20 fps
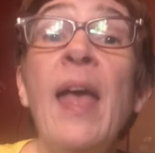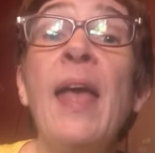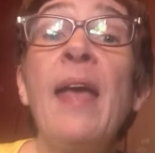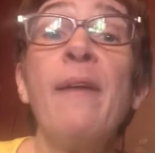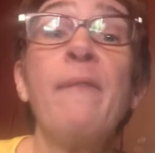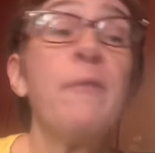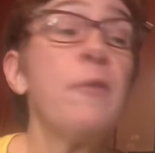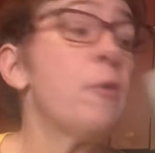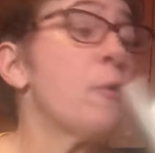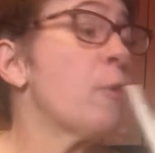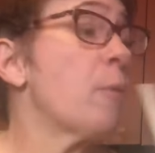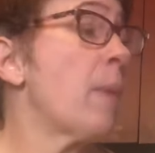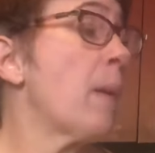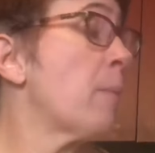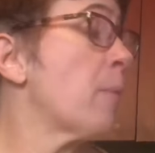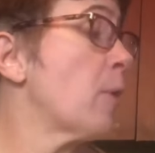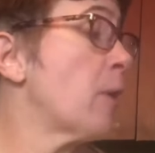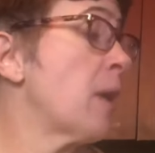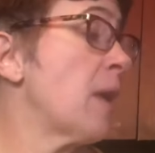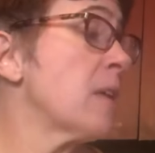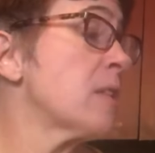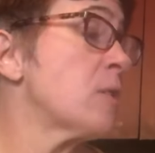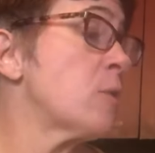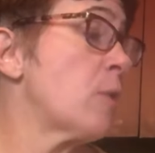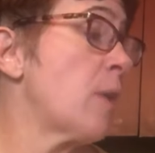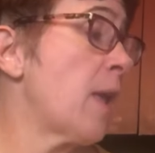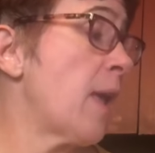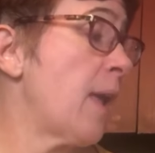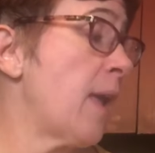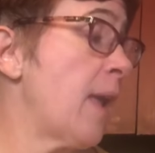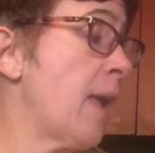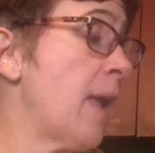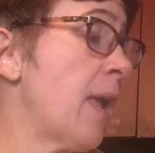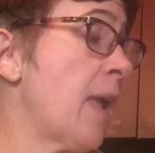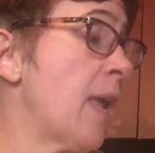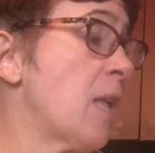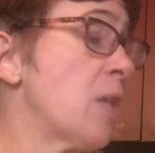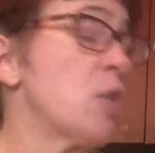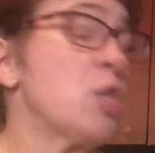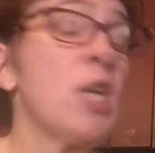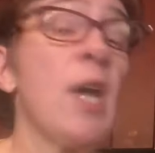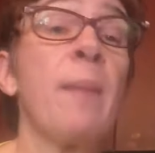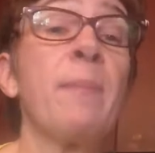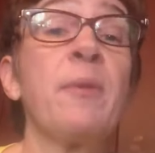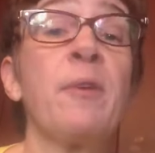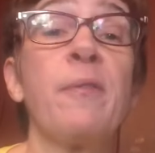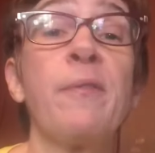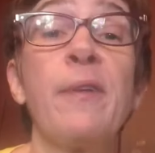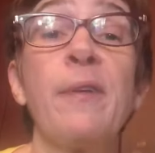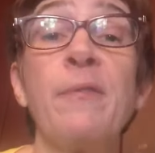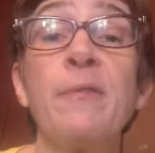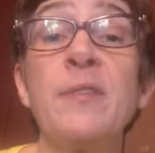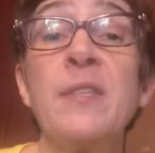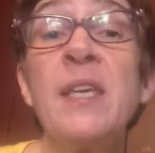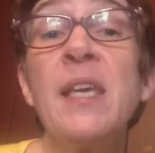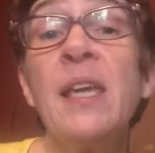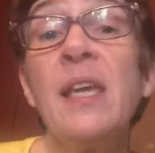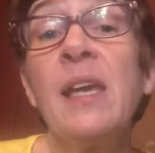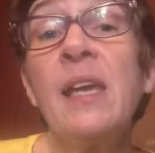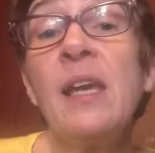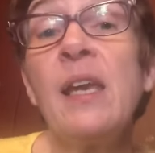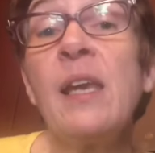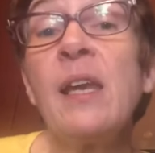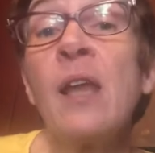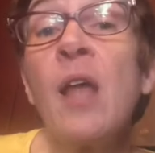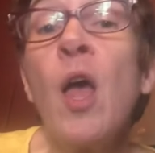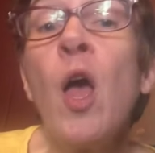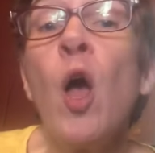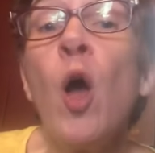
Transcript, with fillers: If you remember yesterday in chapter 15,